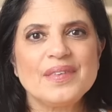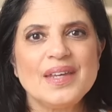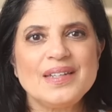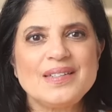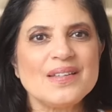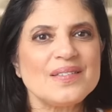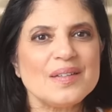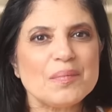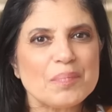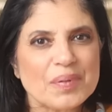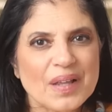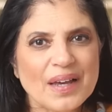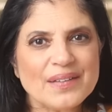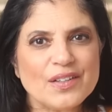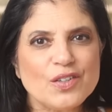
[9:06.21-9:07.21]
it doesn't
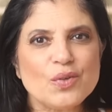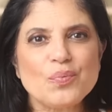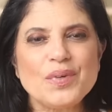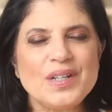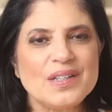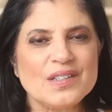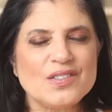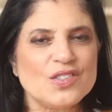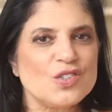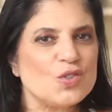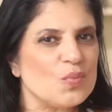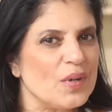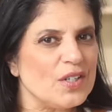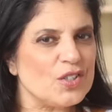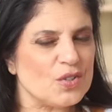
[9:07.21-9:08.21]
imply that you're reading the
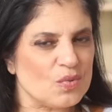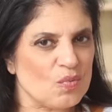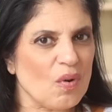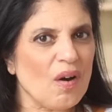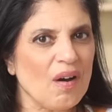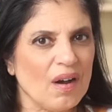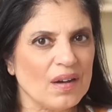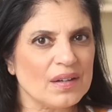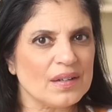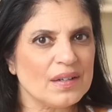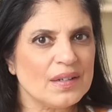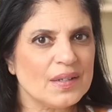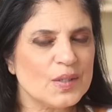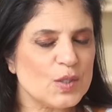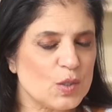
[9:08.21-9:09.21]
situation wrong.
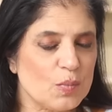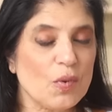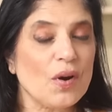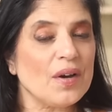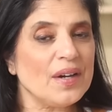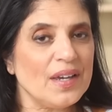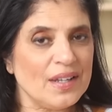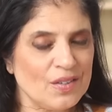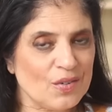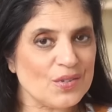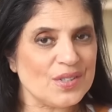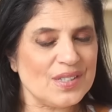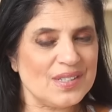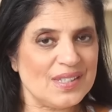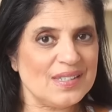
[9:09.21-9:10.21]
Smart and
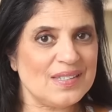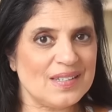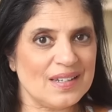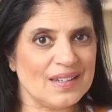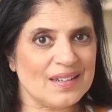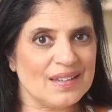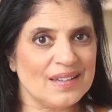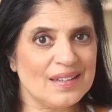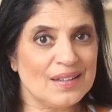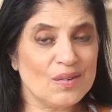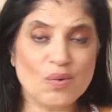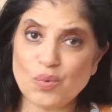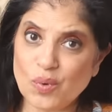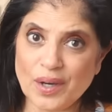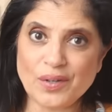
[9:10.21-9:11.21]
narcissistic
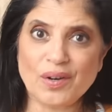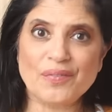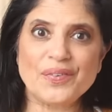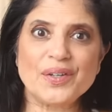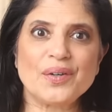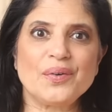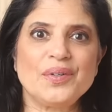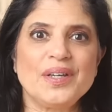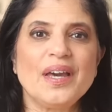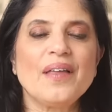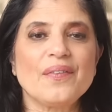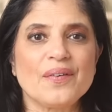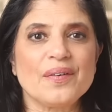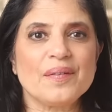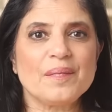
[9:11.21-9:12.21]
quite often go
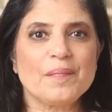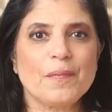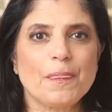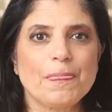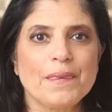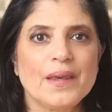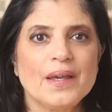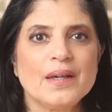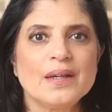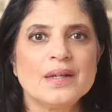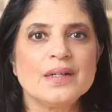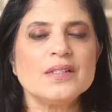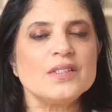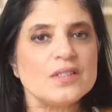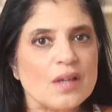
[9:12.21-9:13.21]
together.
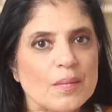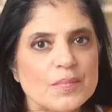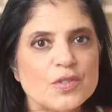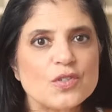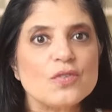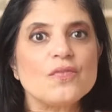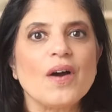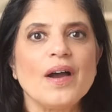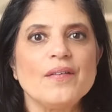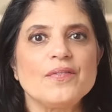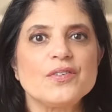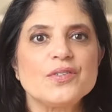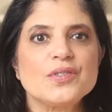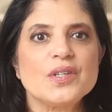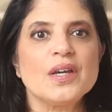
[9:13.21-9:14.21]
Some
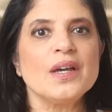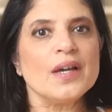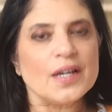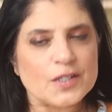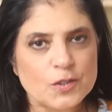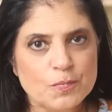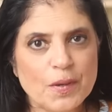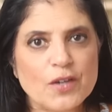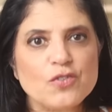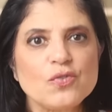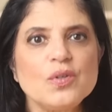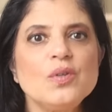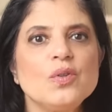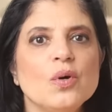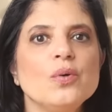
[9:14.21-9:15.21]
survivors,
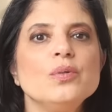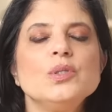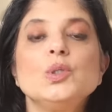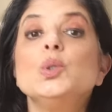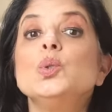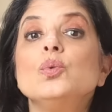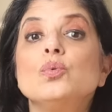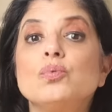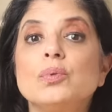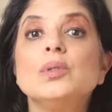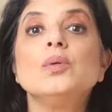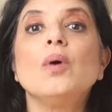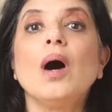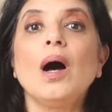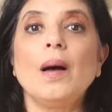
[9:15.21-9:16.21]
especially those who
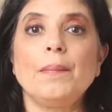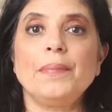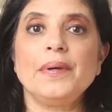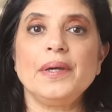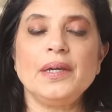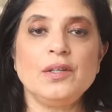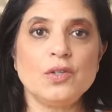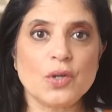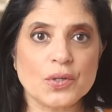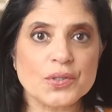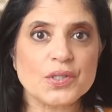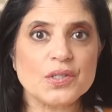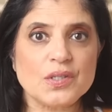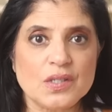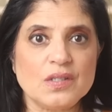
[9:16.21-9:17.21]
grew up in
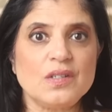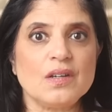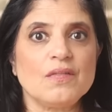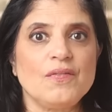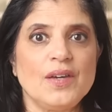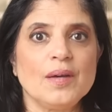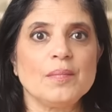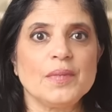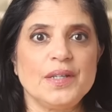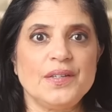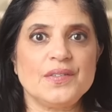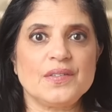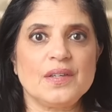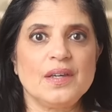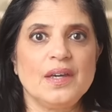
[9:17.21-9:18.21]
narcissistic
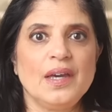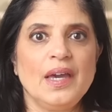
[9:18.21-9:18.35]
families,